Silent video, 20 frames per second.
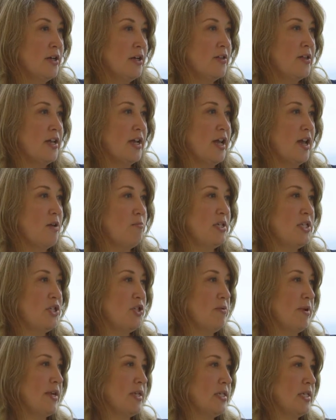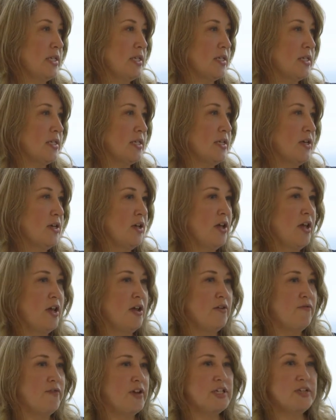they gave me two answers.
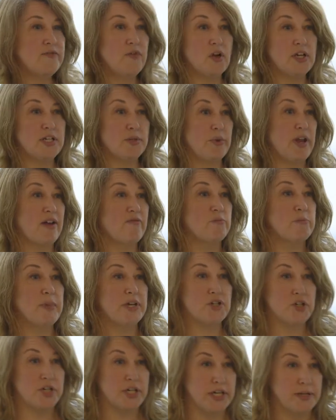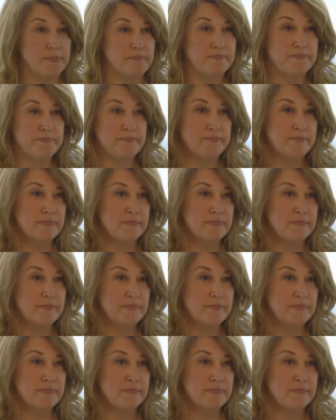First of all is we haven't measured it.